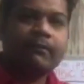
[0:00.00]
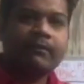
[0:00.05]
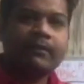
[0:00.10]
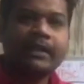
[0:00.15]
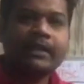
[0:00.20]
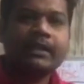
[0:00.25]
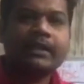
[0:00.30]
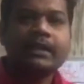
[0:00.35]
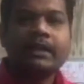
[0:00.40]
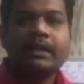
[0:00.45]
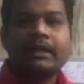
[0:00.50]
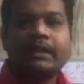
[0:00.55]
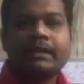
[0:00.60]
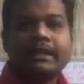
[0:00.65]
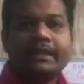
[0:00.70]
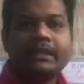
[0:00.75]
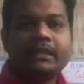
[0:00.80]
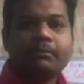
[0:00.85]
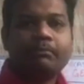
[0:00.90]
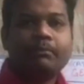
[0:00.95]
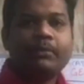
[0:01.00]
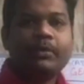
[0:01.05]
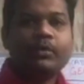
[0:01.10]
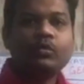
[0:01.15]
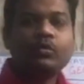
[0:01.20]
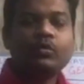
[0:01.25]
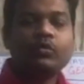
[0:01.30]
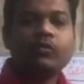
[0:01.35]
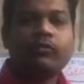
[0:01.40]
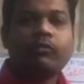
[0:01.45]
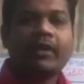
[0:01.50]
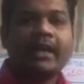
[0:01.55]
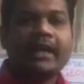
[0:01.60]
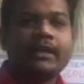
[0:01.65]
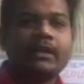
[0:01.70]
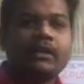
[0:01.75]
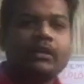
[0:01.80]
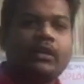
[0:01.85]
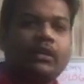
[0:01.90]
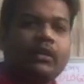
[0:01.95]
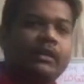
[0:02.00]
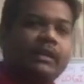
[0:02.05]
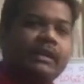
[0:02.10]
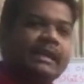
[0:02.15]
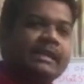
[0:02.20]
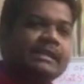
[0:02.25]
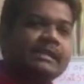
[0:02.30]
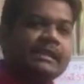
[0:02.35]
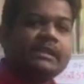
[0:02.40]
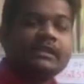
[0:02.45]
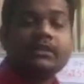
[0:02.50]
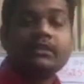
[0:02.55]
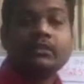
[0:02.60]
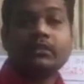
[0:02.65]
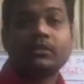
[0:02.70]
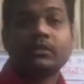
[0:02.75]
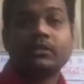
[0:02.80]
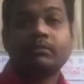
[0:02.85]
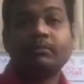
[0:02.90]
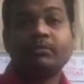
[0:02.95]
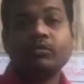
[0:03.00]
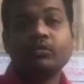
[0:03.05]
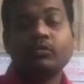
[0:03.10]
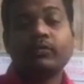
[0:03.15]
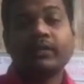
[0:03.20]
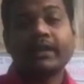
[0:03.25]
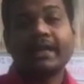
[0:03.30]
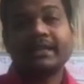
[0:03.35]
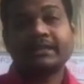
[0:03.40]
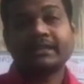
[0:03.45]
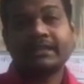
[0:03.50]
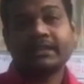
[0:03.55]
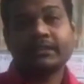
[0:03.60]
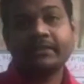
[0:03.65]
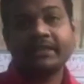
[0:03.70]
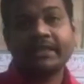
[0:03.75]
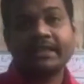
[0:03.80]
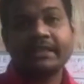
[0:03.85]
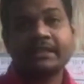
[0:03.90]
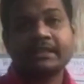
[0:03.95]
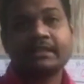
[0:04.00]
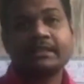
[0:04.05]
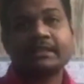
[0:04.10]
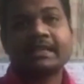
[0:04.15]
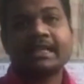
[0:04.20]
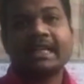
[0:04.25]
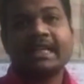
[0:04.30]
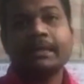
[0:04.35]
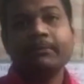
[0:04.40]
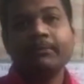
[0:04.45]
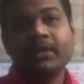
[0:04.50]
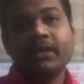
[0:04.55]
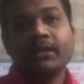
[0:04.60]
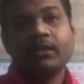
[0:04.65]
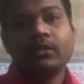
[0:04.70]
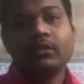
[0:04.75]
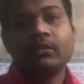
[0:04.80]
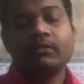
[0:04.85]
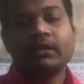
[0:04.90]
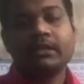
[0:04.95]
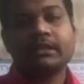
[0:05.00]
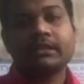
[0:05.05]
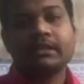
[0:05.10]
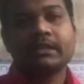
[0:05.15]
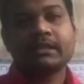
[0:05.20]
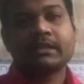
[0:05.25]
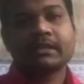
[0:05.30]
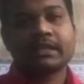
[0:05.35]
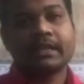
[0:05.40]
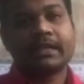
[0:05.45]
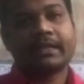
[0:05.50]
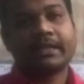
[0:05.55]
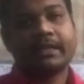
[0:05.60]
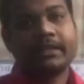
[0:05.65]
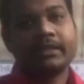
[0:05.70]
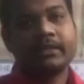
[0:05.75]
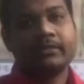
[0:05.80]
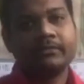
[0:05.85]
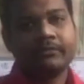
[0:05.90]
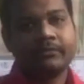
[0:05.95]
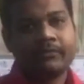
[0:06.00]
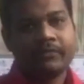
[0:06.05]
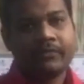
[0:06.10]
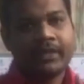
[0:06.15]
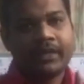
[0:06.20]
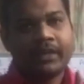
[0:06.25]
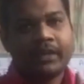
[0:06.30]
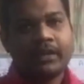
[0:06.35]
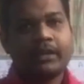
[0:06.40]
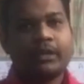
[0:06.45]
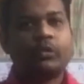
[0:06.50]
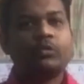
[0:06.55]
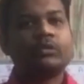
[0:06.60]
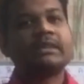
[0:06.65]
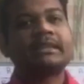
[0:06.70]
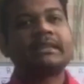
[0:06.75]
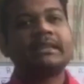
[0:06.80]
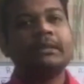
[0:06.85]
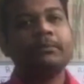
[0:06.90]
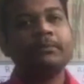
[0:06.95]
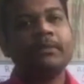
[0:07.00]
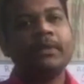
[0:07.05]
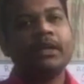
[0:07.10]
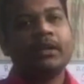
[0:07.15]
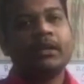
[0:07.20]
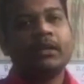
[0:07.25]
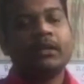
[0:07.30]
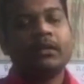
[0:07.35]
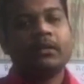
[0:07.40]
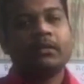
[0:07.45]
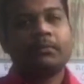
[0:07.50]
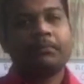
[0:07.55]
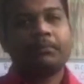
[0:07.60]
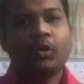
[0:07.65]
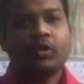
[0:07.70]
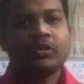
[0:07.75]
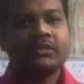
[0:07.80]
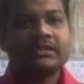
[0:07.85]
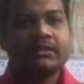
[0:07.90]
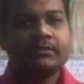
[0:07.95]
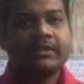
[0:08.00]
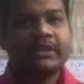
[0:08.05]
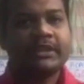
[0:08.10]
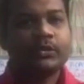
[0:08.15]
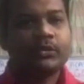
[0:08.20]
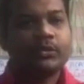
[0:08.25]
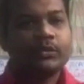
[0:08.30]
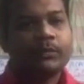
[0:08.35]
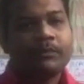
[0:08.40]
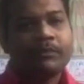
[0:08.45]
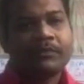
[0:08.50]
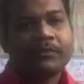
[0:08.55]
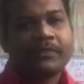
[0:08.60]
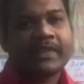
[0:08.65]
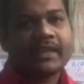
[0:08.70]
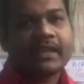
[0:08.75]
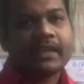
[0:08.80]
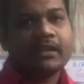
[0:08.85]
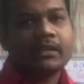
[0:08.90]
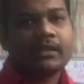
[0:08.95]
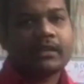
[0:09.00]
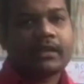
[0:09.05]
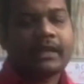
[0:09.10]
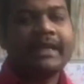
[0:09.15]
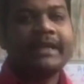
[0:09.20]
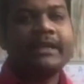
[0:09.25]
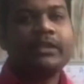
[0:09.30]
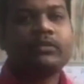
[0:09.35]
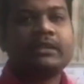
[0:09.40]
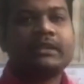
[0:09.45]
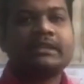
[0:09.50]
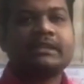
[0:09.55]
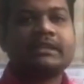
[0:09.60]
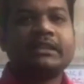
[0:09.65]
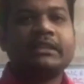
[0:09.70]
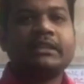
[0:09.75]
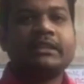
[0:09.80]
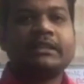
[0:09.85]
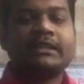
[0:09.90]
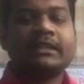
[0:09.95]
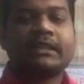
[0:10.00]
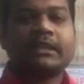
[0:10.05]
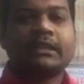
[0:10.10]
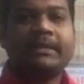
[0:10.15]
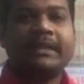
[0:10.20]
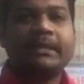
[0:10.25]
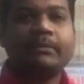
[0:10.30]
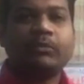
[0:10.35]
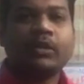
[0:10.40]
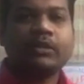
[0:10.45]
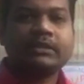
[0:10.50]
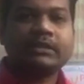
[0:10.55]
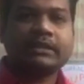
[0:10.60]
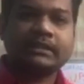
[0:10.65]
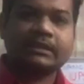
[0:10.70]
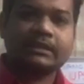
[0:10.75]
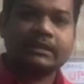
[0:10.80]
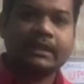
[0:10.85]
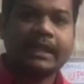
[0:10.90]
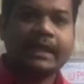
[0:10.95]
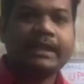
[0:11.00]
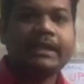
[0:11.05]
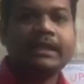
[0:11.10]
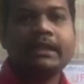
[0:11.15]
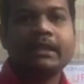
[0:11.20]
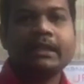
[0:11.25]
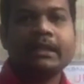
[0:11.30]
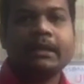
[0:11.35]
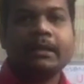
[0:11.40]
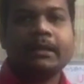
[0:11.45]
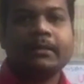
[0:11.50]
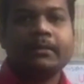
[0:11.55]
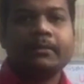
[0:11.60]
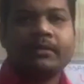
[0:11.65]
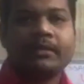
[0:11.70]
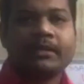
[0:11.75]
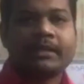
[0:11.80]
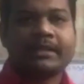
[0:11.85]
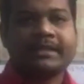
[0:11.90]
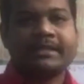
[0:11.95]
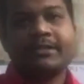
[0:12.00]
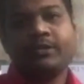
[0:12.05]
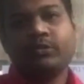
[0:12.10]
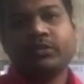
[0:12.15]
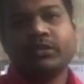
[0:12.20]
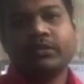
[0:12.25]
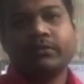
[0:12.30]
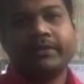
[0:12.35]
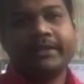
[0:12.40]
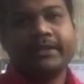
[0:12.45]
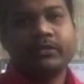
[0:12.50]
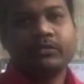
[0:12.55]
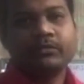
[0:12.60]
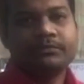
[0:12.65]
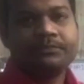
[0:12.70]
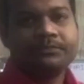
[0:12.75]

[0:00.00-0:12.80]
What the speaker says: where did the Blue Flag organization or the Blue Flag certification scheme was started? Do the same. Pause the video, write your answer in the comment box and resume the video.